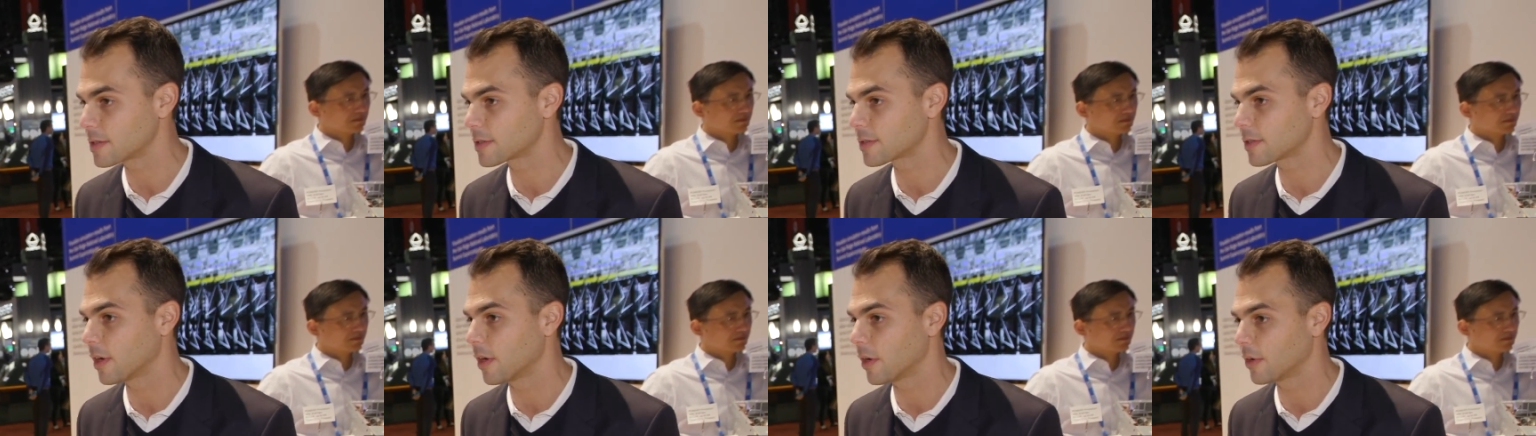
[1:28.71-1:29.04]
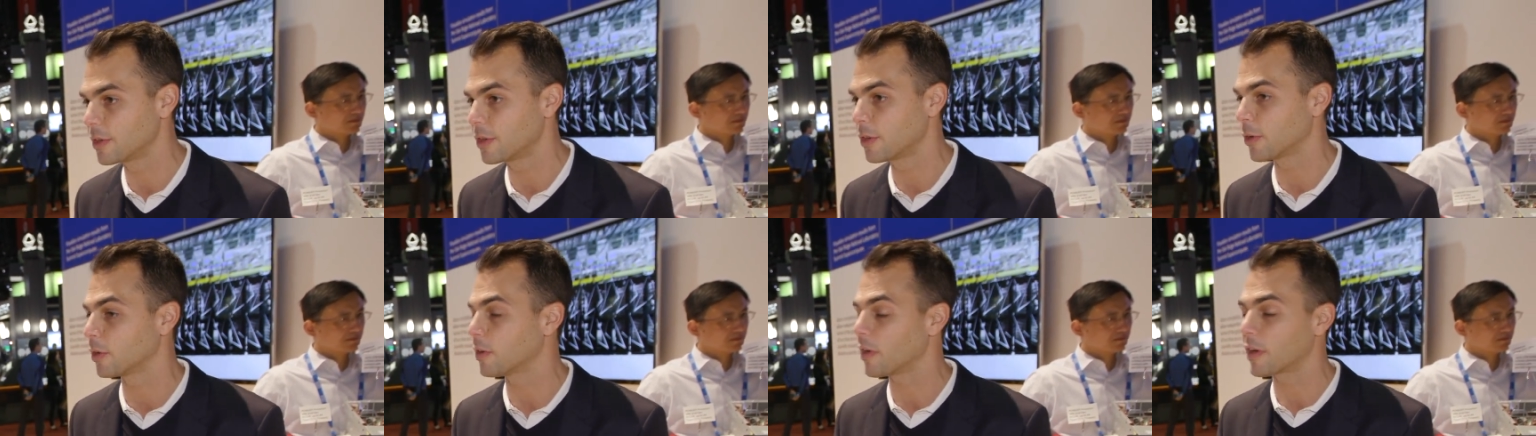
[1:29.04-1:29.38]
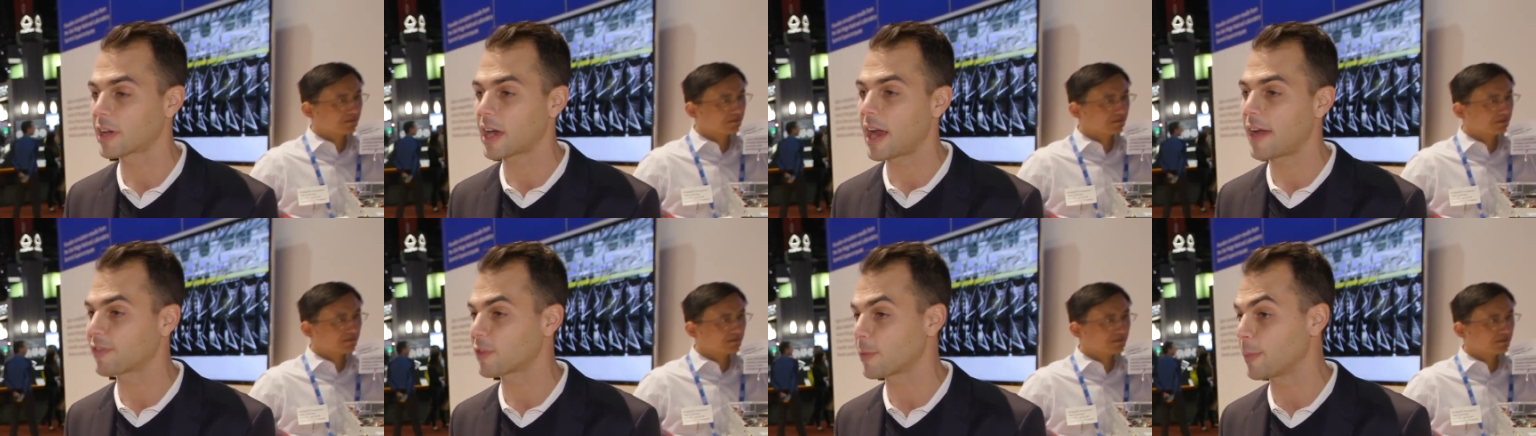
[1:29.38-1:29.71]
Speaker 1: So you no
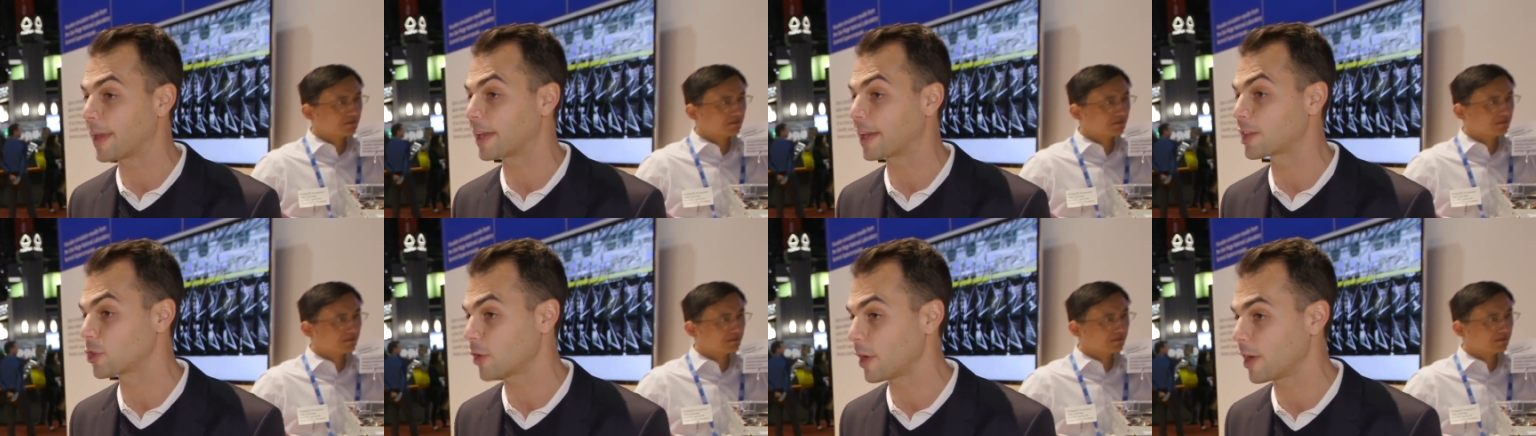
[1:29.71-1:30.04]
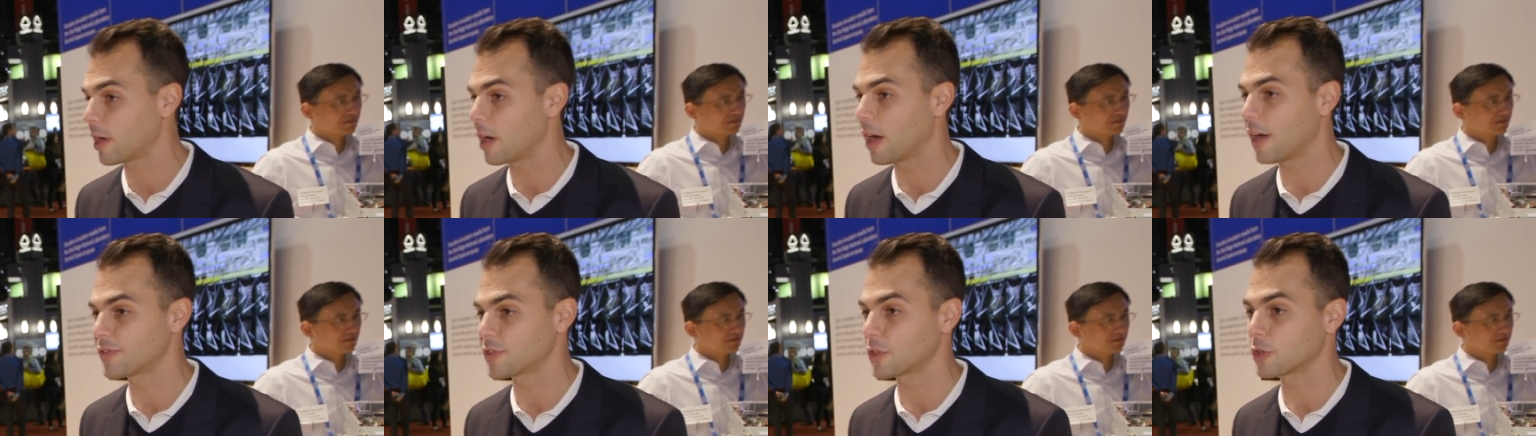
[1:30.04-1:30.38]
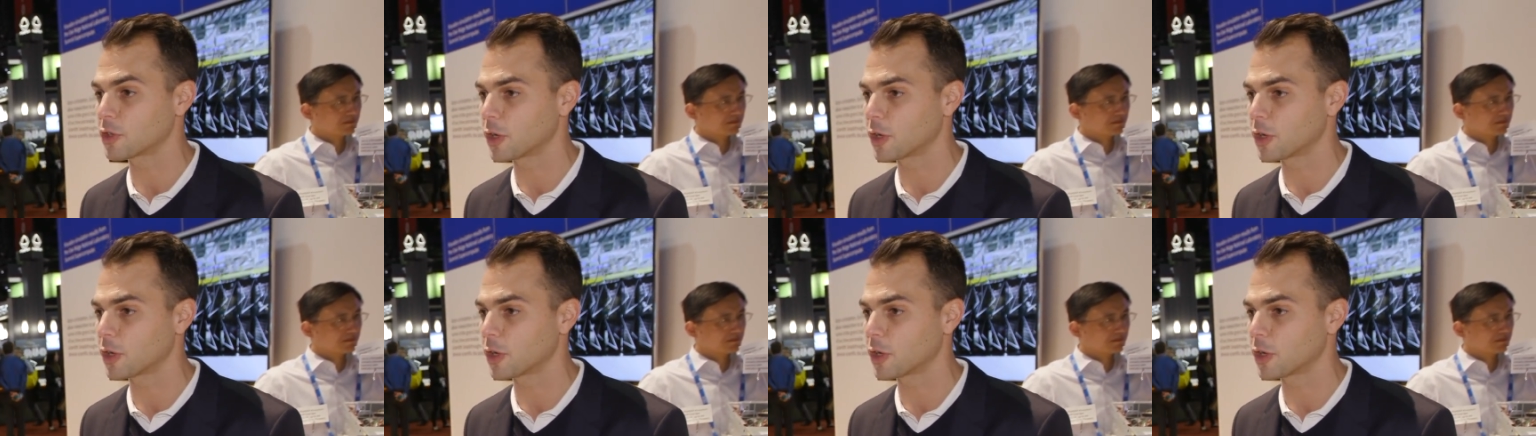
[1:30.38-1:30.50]
longer have to make trade-offs in